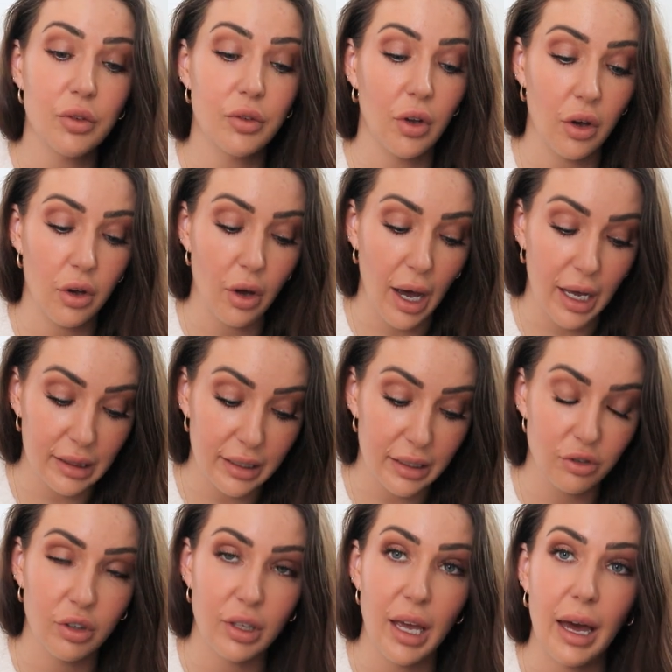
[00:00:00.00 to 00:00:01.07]
So I
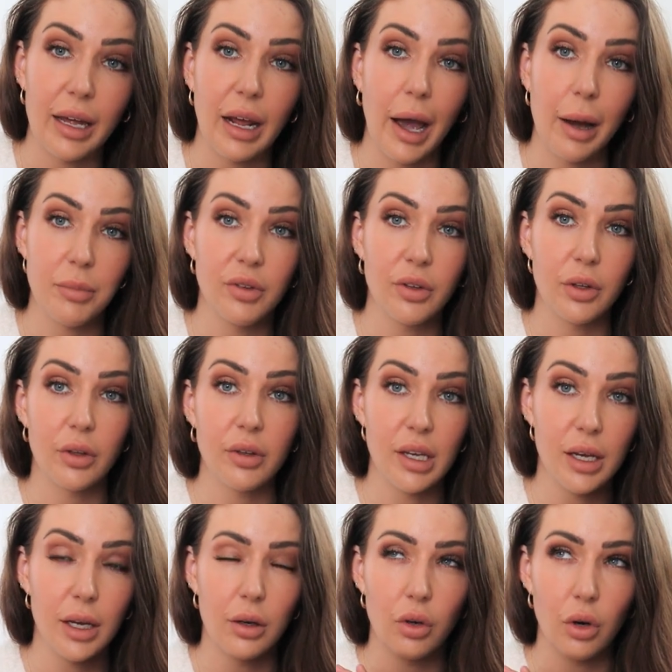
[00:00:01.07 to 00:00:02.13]
literally had
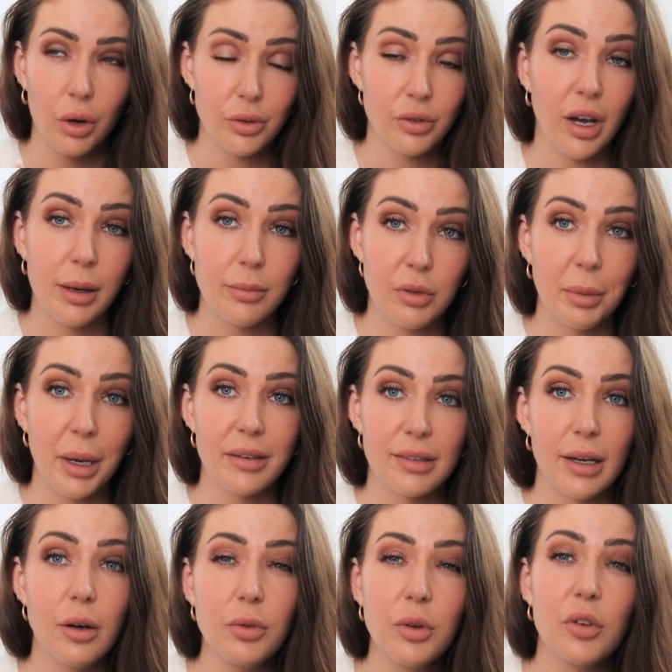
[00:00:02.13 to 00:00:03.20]
absolutely no time to
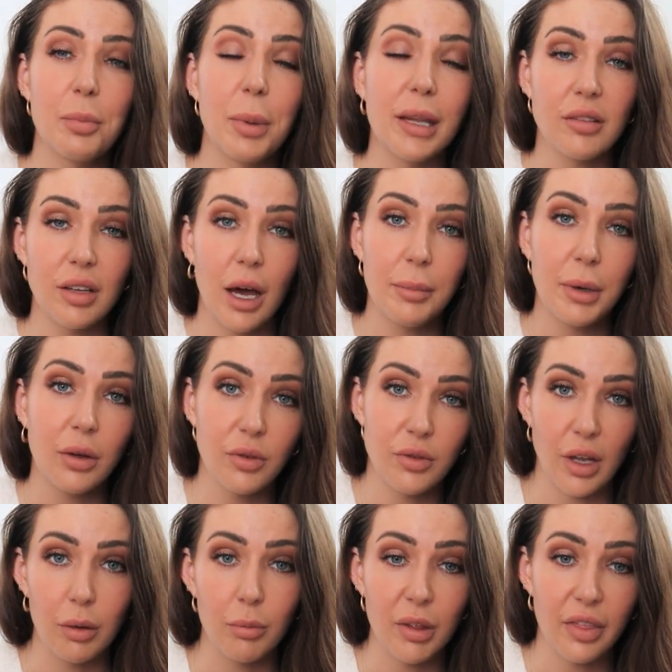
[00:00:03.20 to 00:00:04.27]
myself, because by the time I was
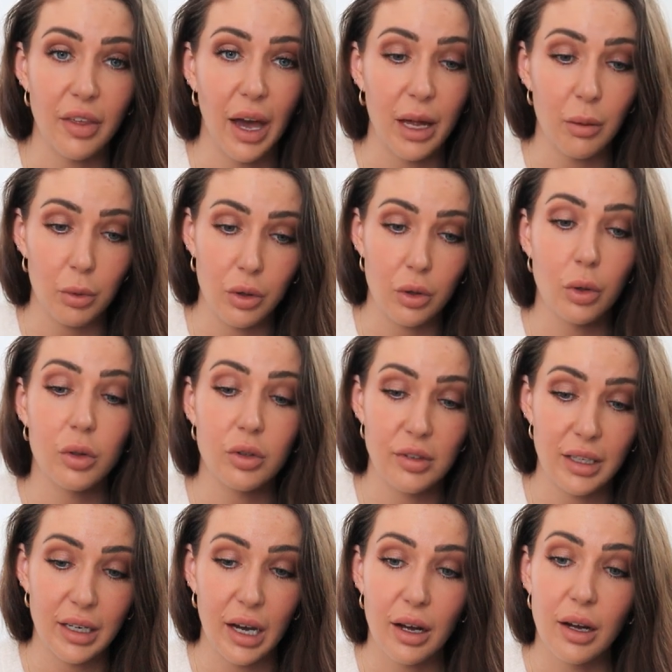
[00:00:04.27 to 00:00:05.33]
done with that, would cook
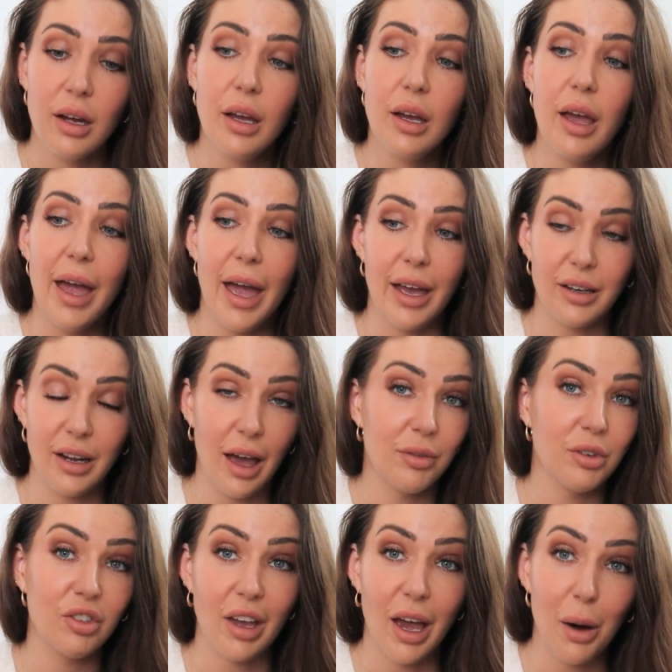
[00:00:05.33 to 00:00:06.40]
dinner and
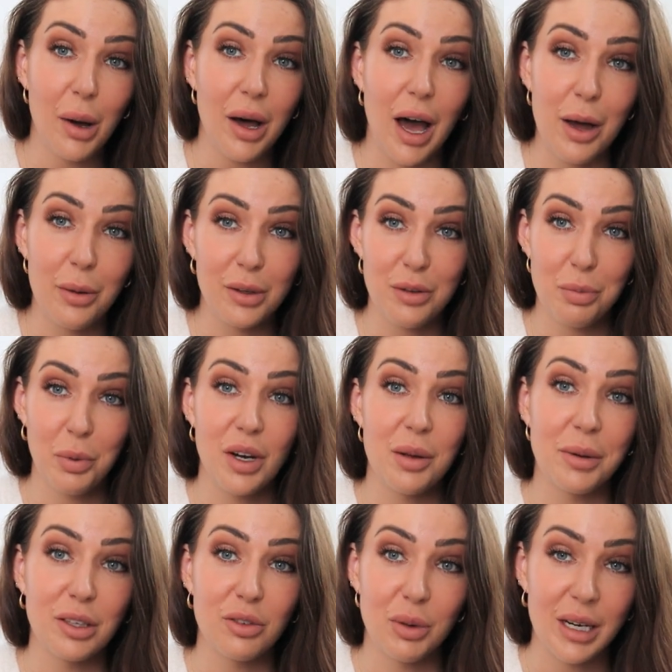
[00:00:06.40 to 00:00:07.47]
have a shower, I was pretty
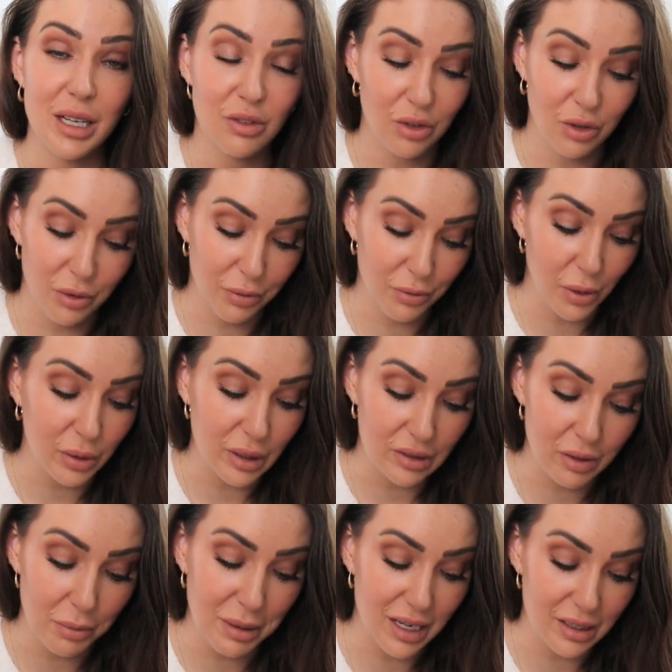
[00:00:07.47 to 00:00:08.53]
much ready to fall
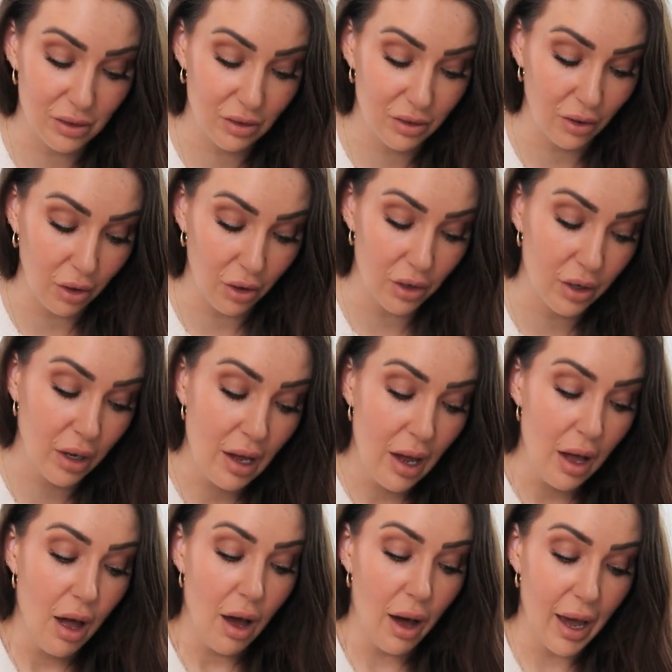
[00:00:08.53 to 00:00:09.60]
into bed. So
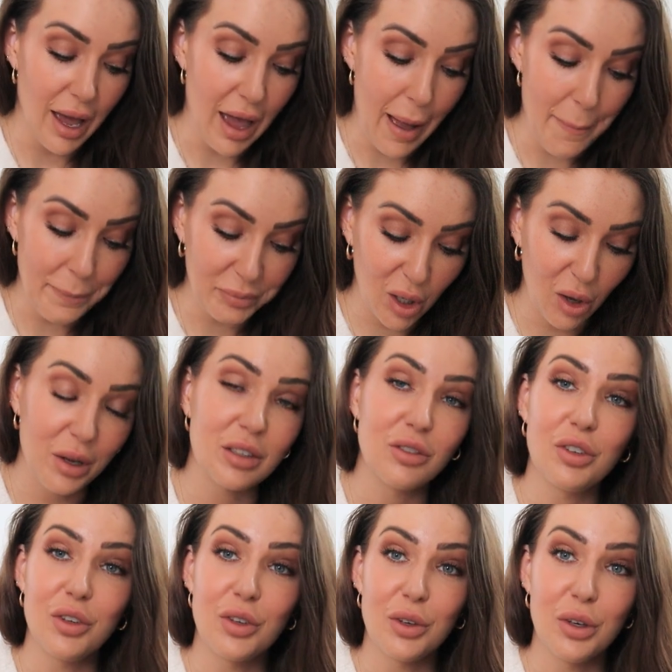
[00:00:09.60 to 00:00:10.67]
I am going
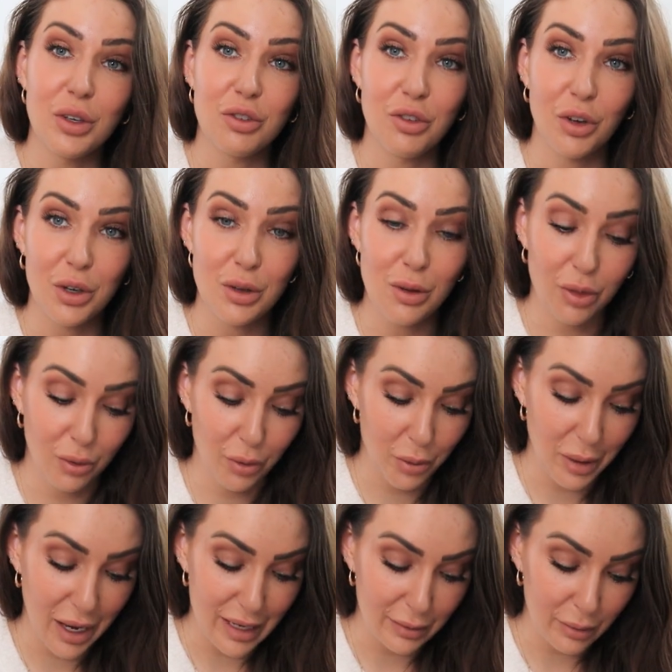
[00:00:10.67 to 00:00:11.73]
to show you
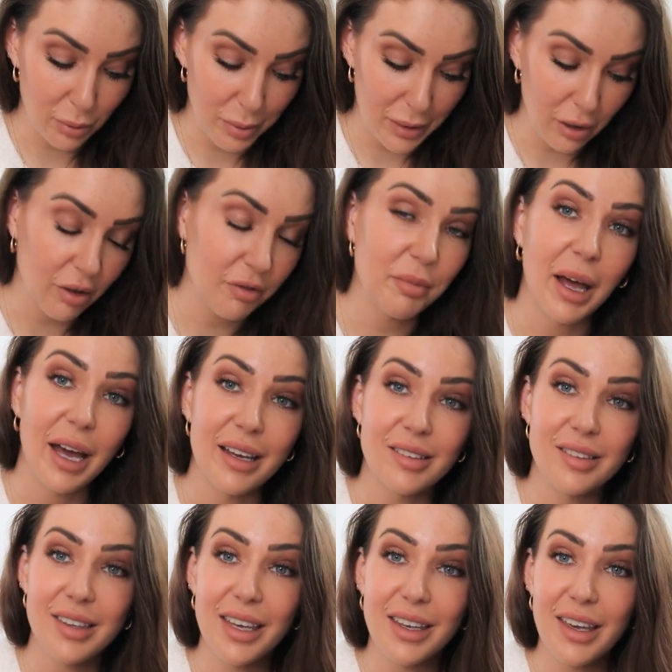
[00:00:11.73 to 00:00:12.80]
through a little bit of my
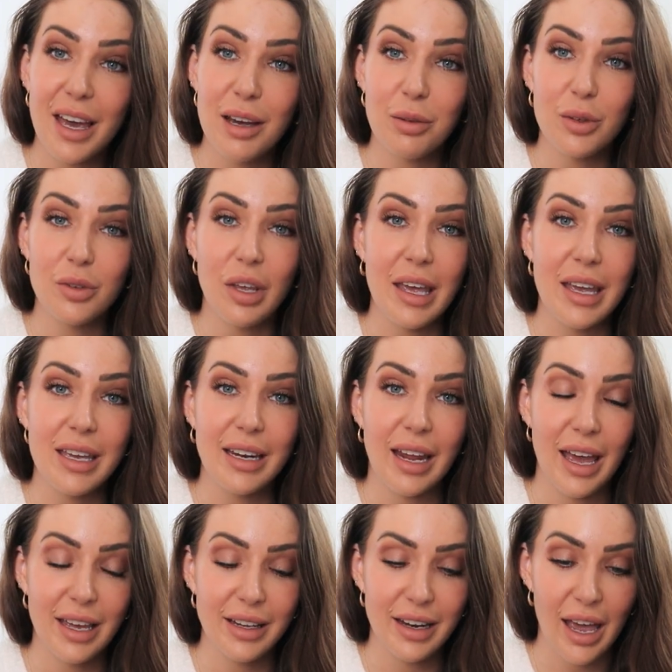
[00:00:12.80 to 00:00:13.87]
skincare routine
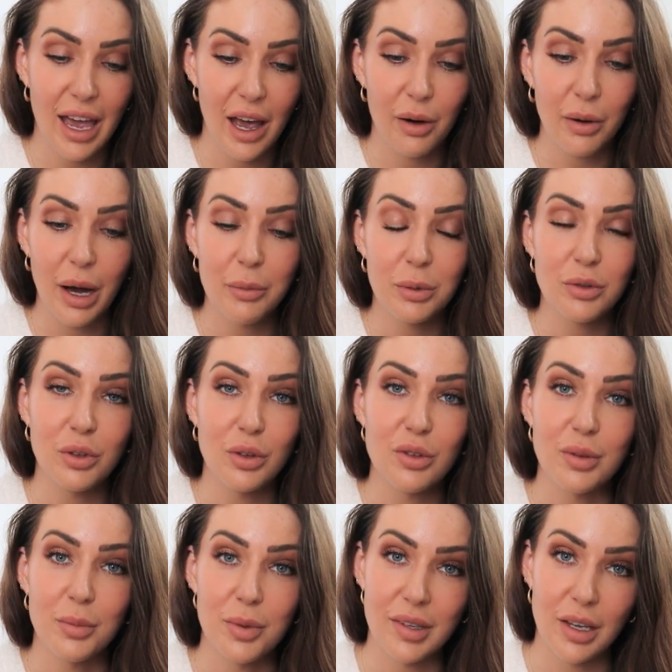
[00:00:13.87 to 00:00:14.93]
and how I would do
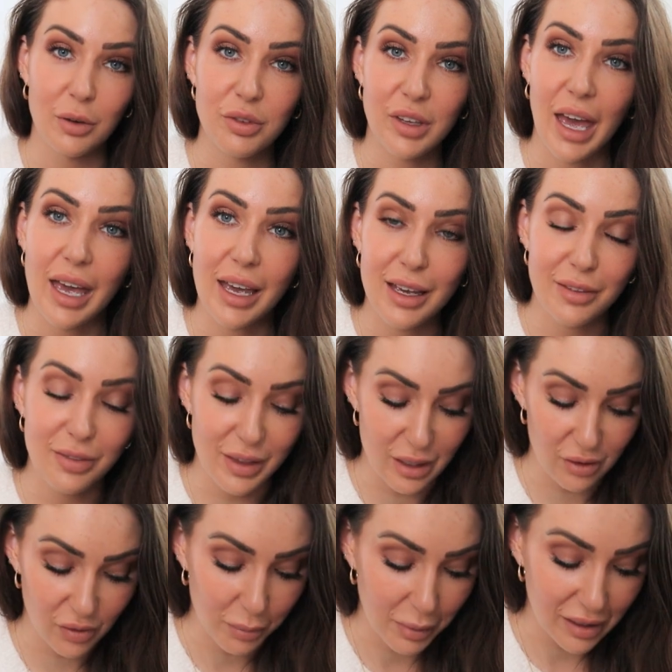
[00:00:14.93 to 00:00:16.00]
some self-care and
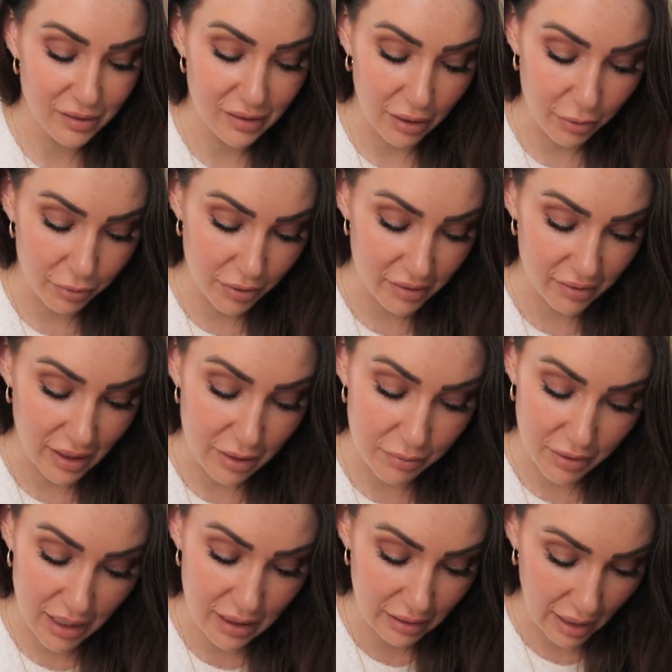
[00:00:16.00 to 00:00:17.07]
things for myself this
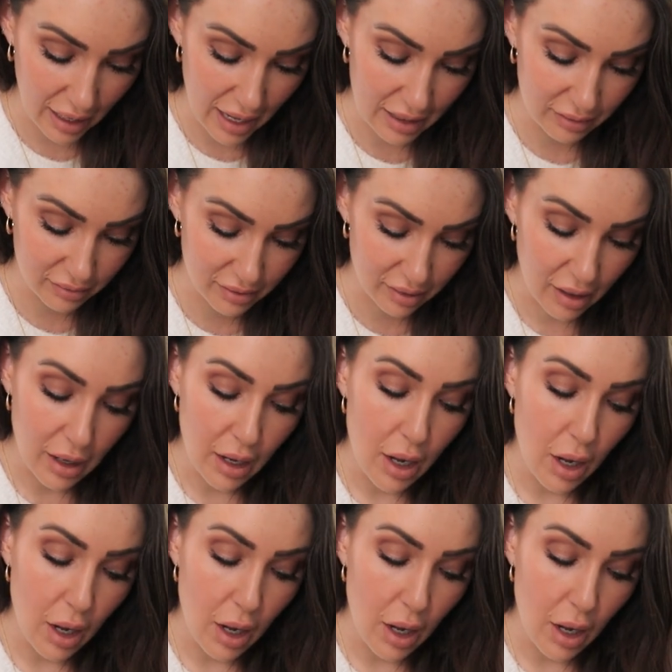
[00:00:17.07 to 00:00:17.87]
evening. And